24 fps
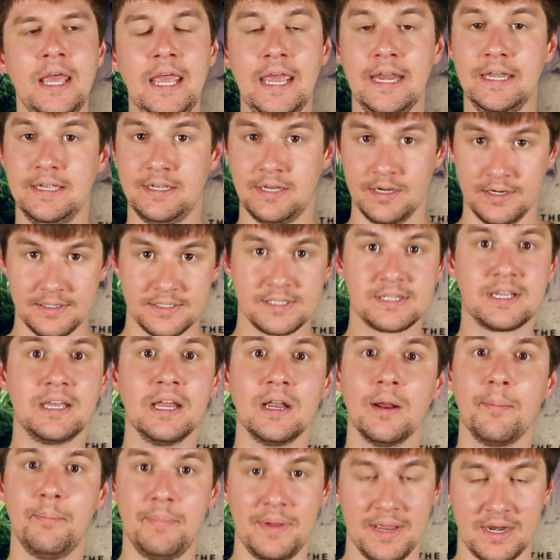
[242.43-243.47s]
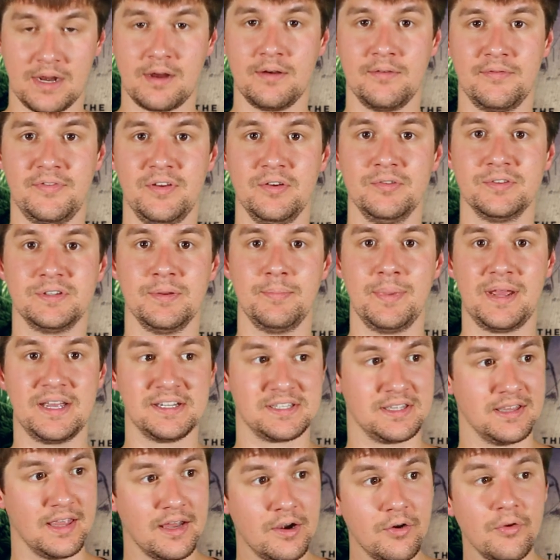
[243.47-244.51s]
It does get a bit confusing
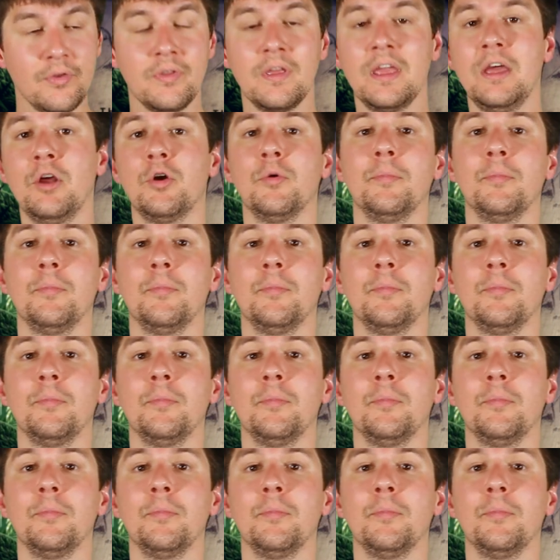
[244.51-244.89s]
because literally